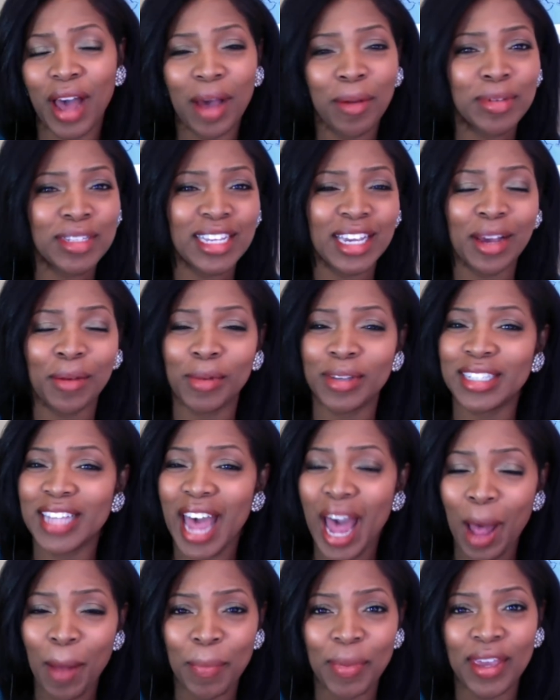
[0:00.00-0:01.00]
was
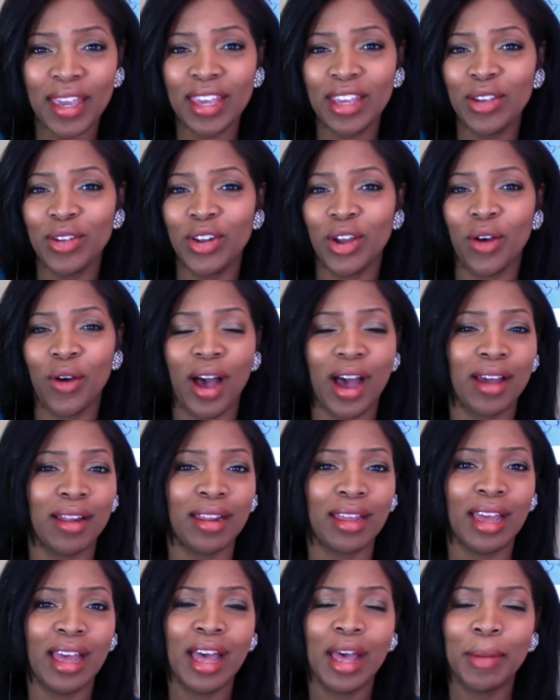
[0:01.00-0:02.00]
happy. You know,
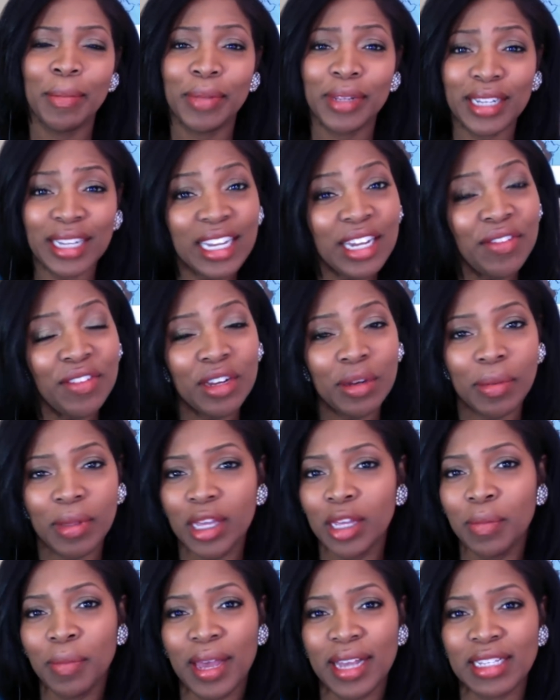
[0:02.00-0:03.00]
I believed in
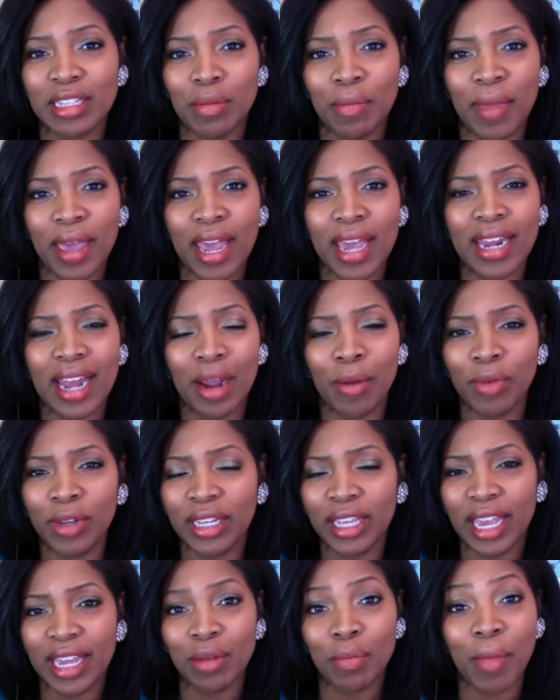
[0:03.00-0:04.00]
him as a man. I
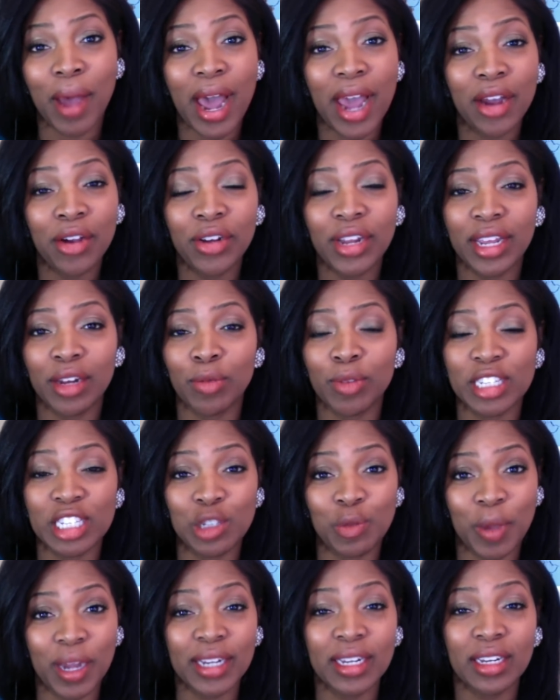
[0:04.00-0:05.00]
really admired and
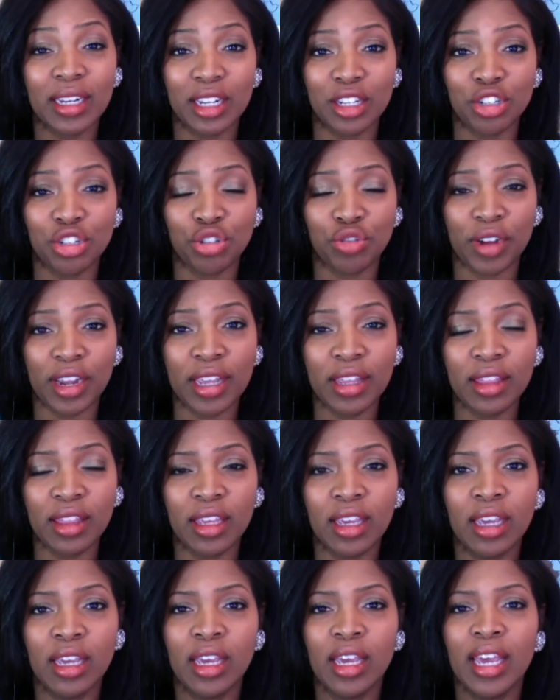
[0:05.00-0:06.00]
respected his strength.
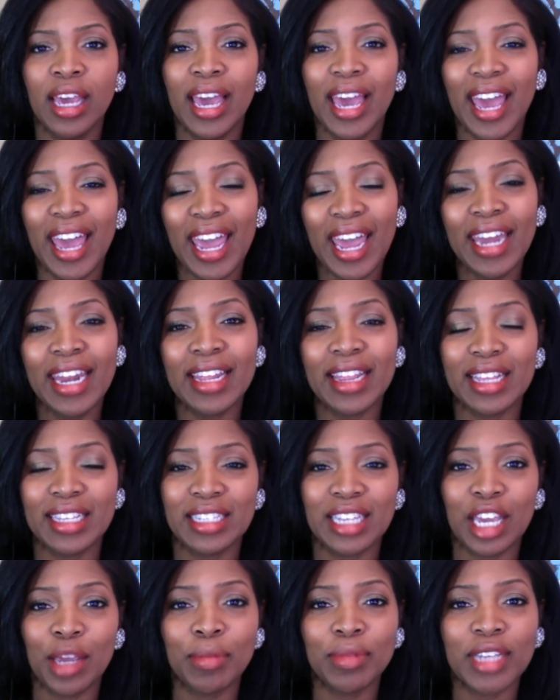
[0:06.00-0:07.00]
And at the
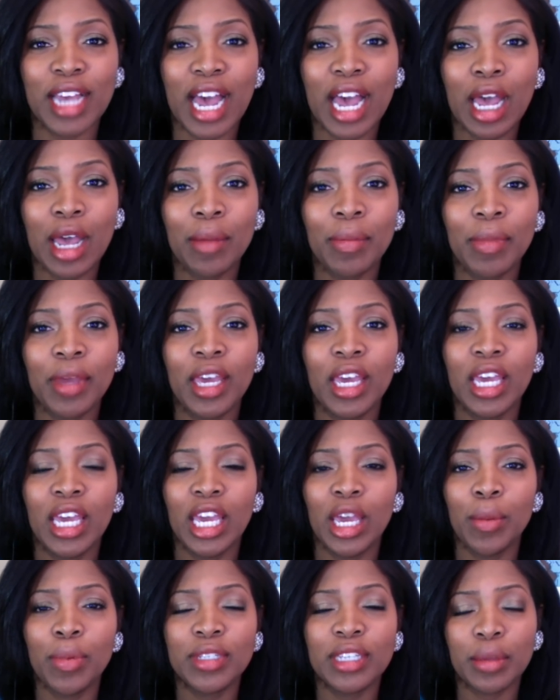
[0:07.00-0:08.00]
same time,
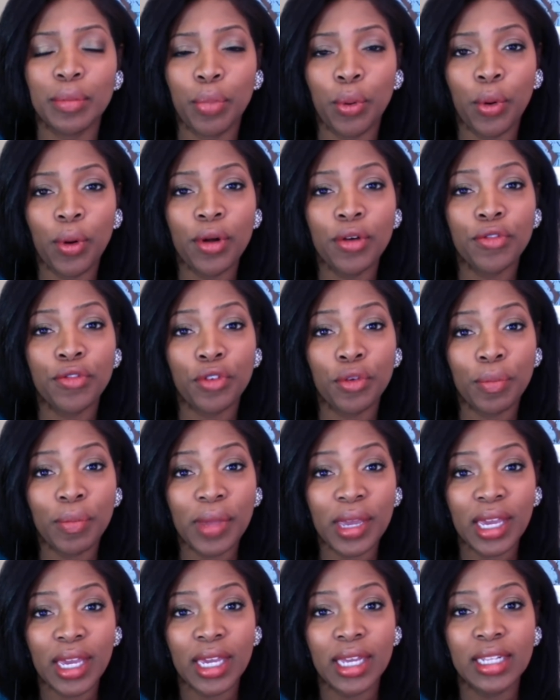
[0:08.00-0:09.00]
it was important for
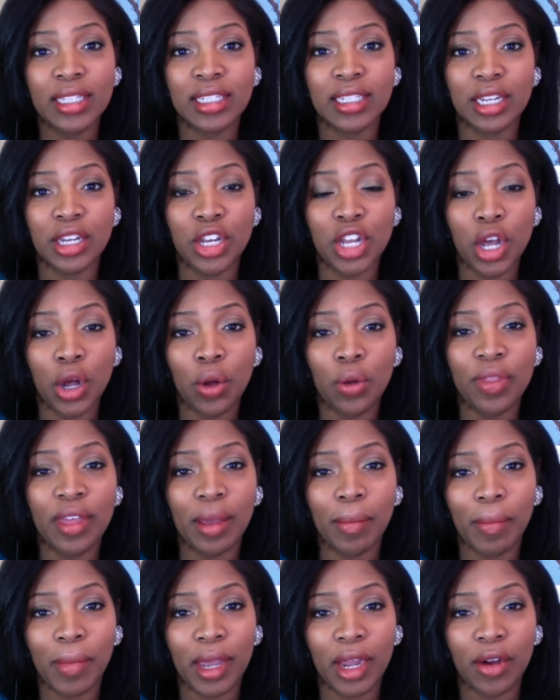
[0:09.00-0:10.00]
me to know
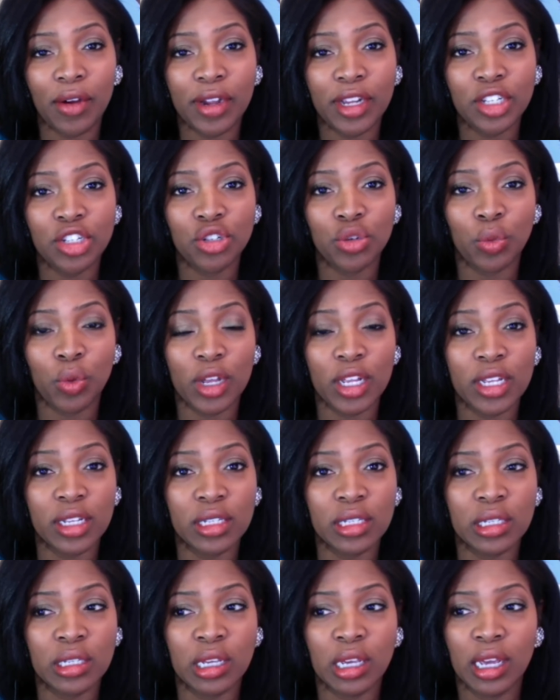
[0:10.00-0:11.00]
that marriage
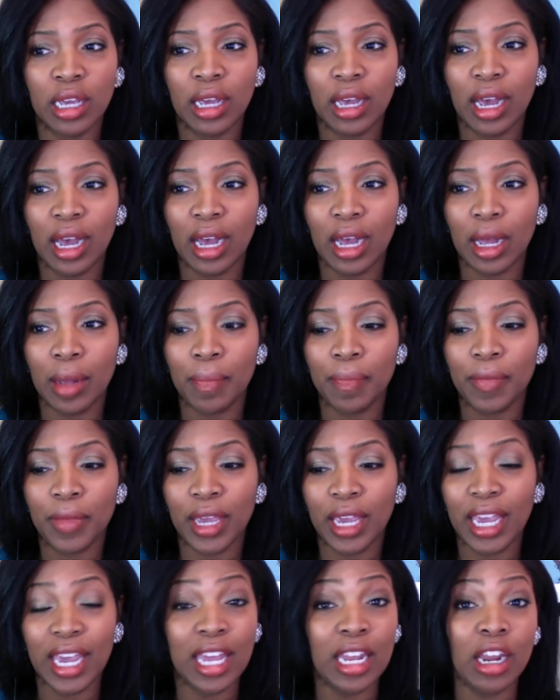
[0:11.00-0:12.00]
was
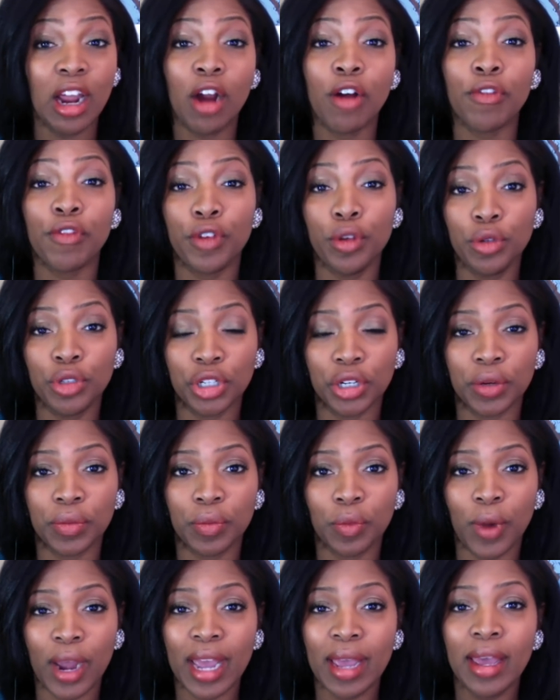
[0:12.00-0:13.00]
in our future,
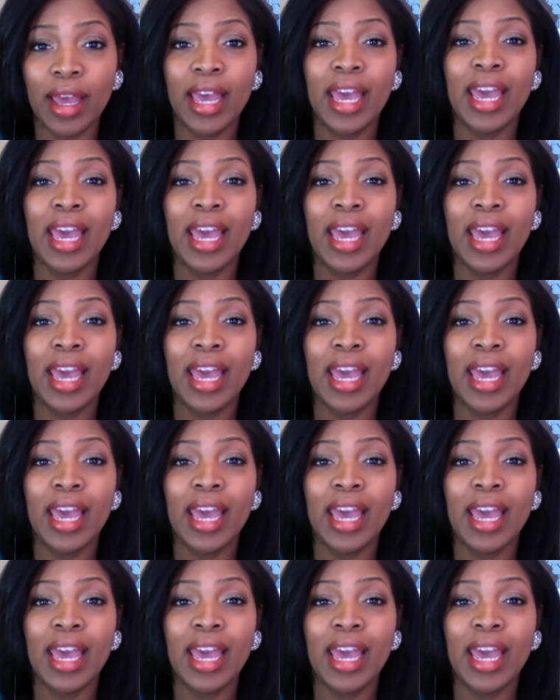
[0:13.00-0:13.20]
right?